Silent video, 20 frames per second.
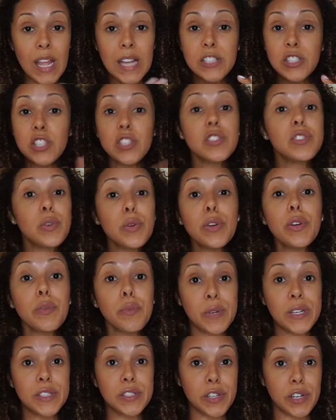Just do your
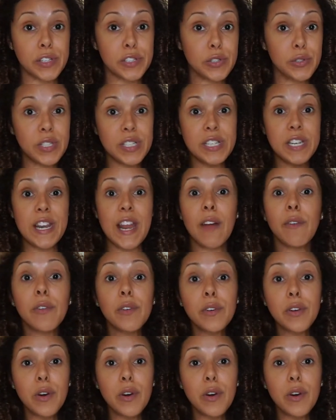research. You just never